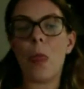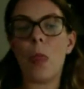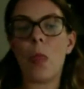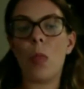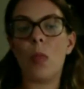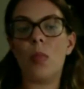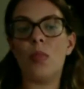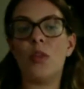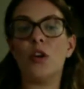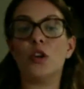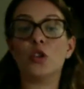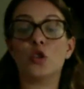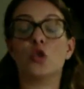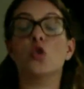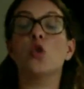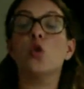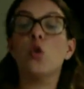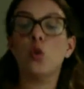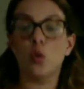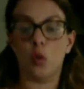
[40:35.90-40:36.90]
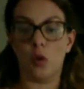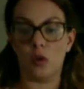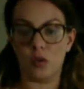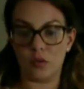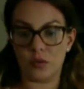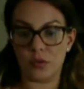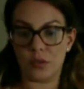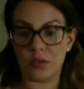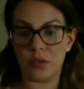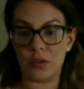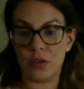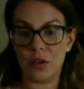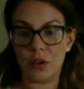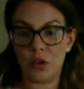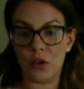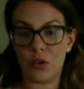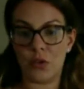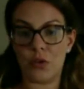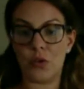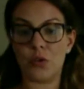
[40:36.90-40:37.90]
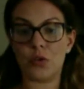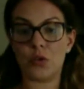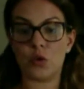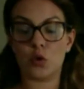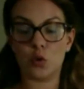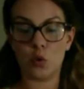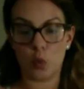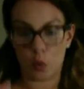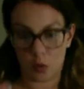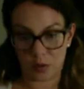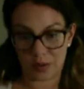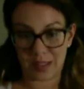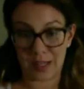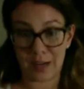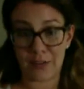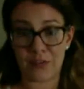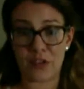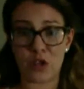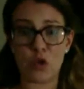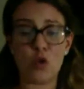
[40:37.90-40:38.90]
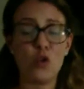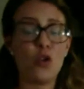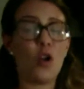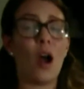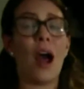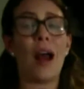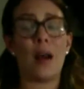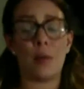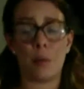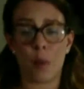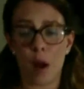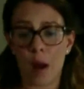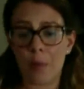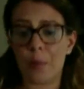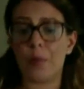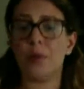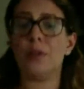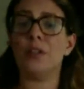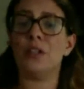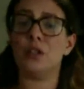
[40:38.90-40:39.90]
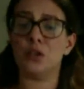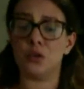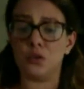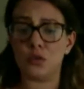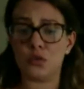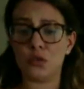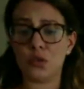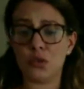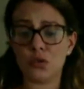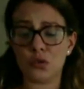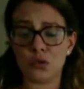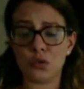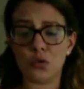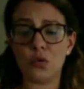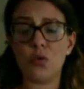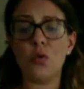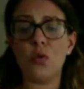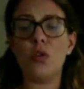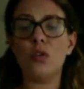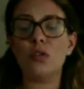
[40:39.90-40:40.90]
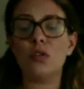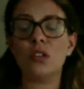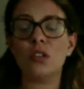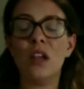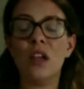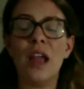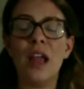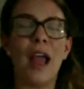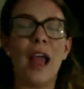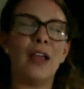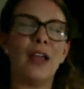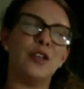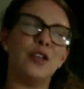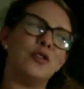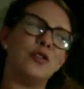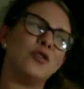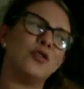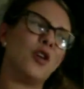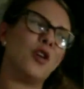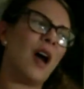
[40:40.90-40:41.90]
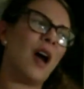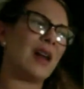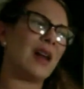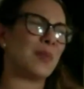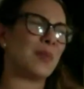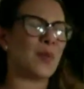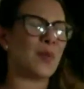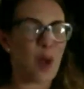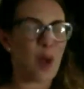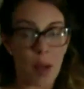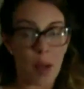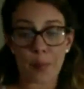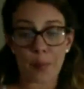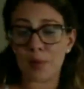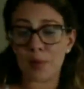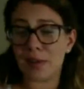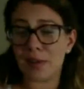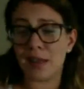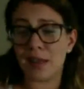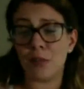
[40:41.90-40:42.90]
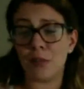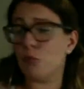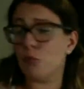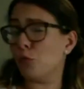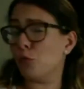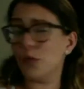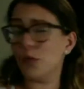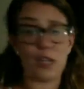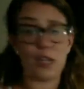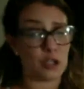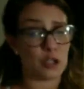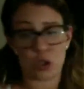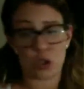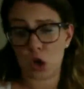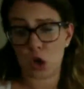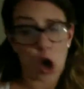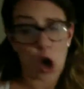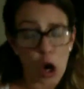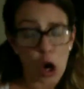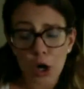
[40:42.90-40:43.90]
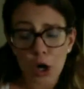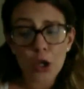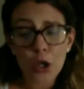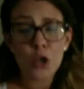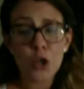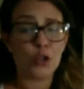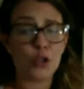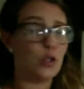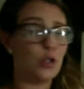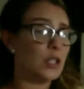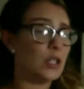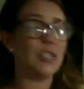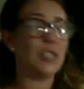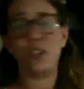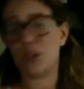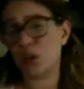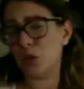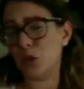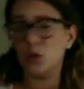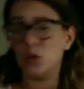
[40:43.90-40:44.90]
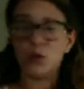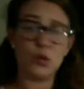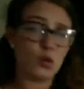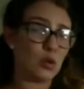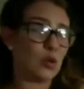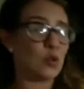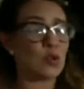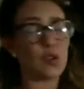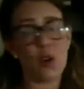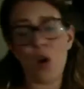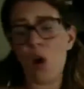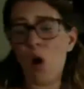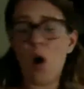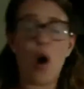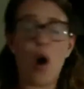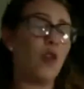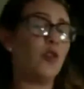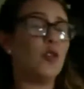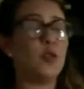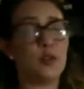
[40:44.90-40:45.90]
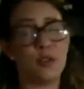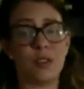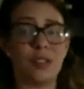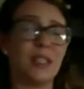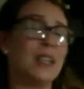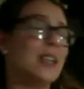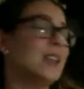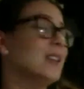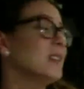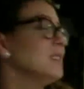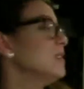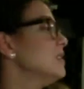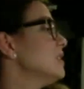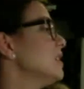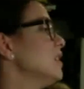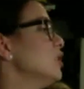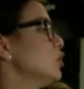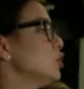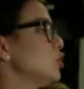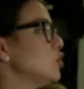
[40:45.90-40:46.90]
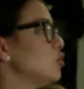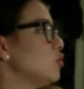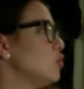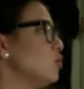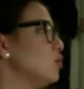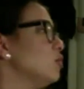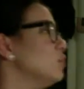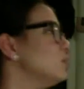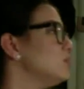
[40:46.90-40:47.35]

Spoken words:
they're tools. They're tools. And if you don't know how to properly use those tools and you don't know how to properly read a chart, you need to use all those things to